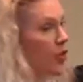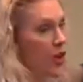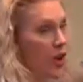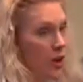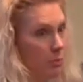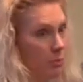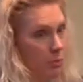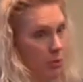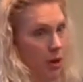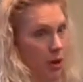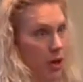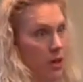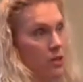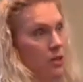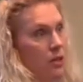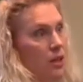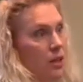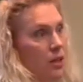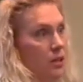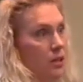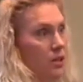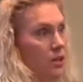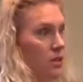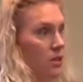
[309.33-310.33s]
their
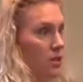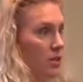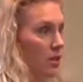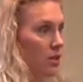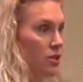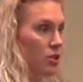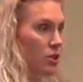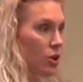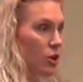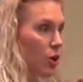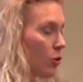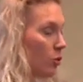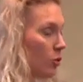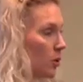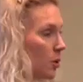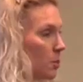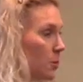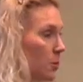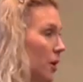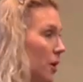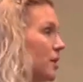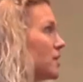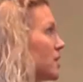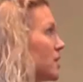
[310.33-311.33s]
projects. It's the only
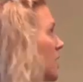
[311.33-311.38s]
place